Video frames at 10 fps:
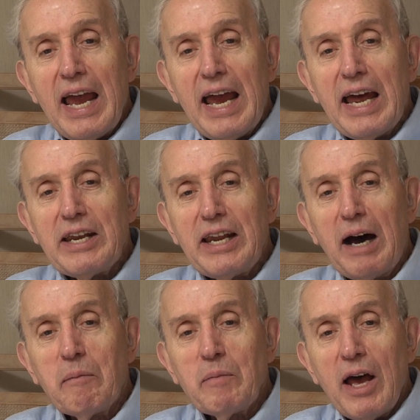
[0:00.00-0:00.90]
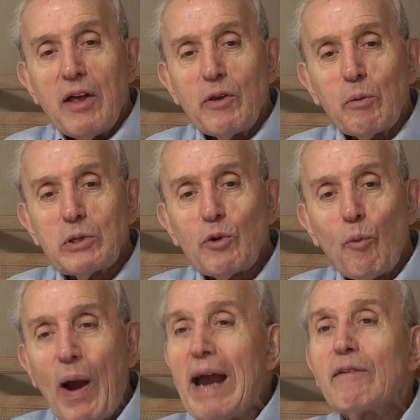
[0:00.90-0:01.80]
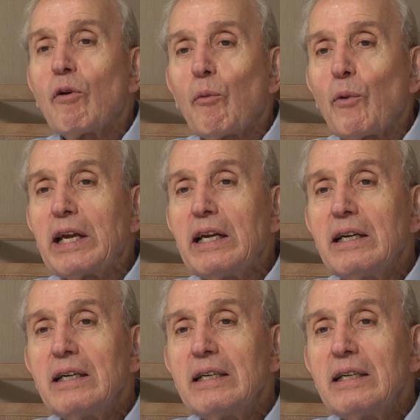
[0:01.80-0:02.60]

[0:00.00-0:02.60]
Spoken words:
and there was a rivalry